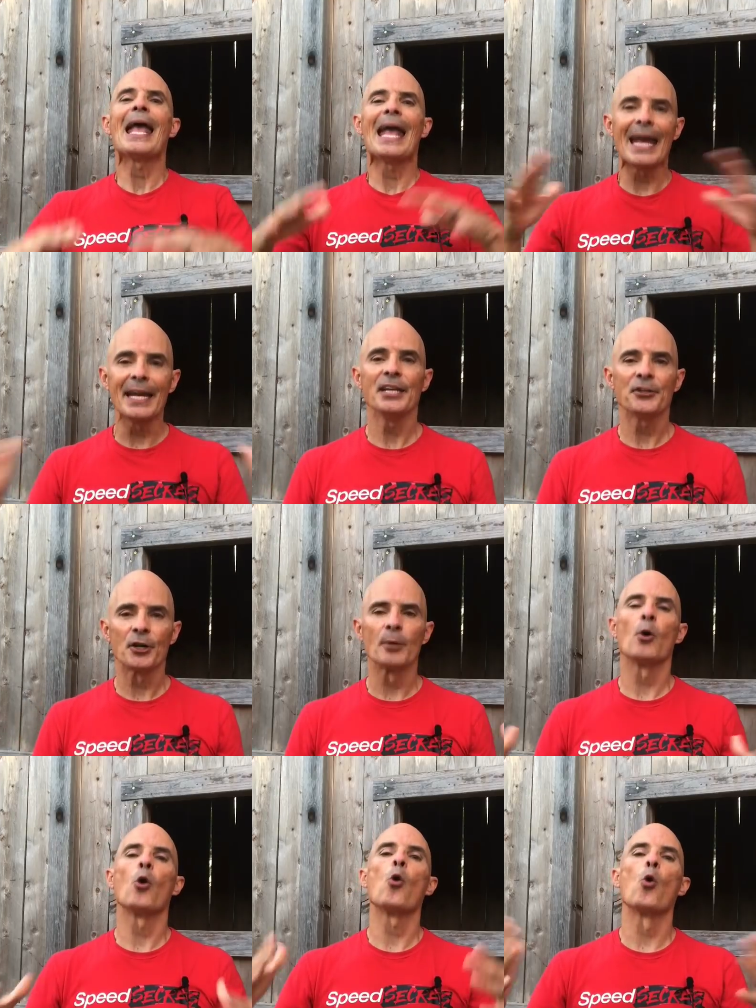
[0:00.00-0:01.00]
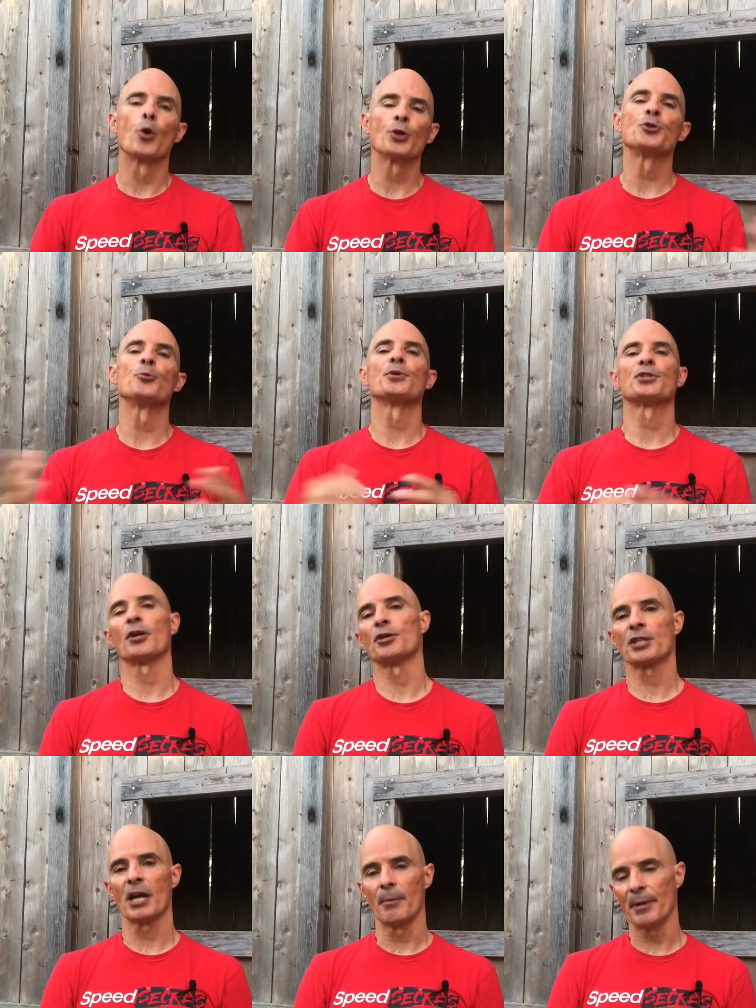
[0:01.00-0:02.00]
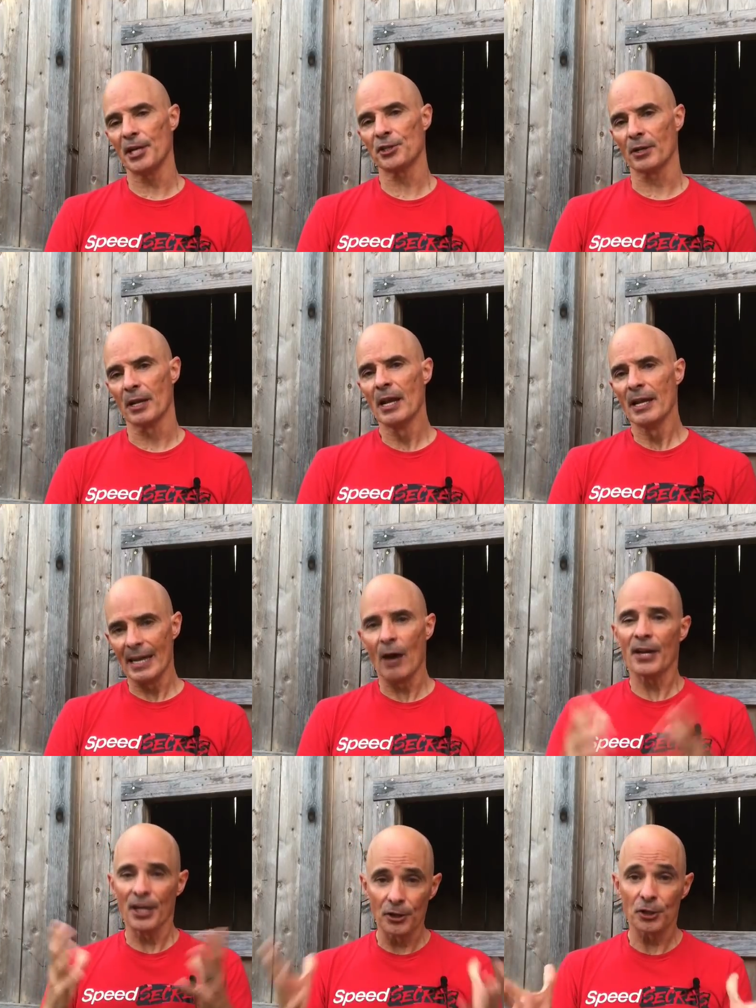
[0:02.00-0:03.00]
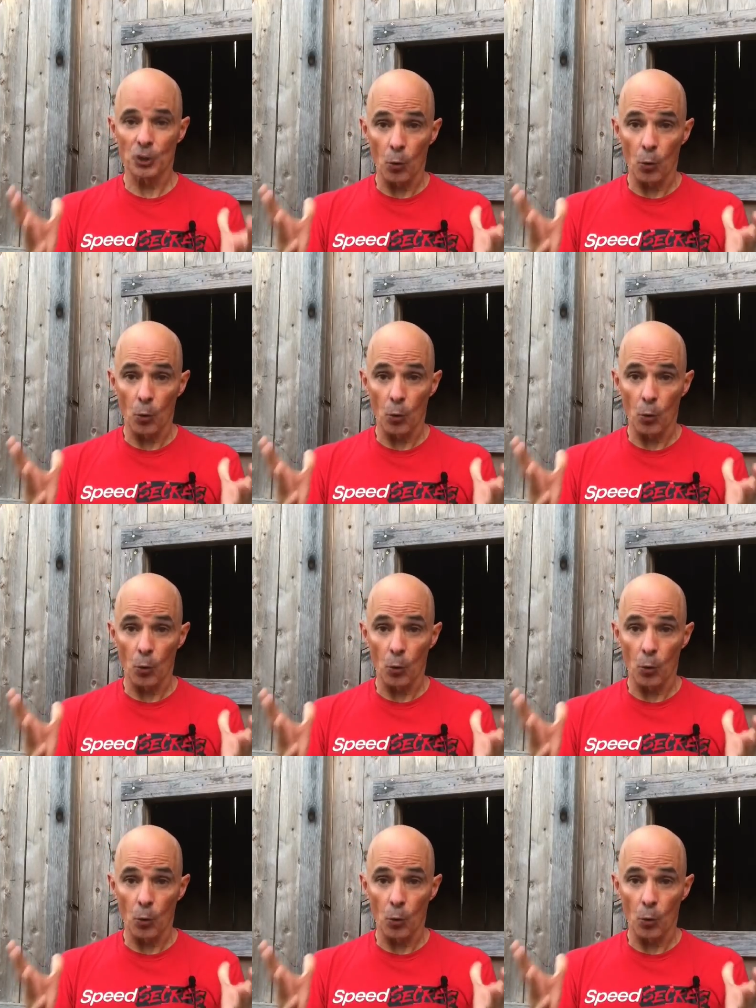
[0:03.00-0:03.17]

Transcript: any turbo or supercharged combination. Now here's the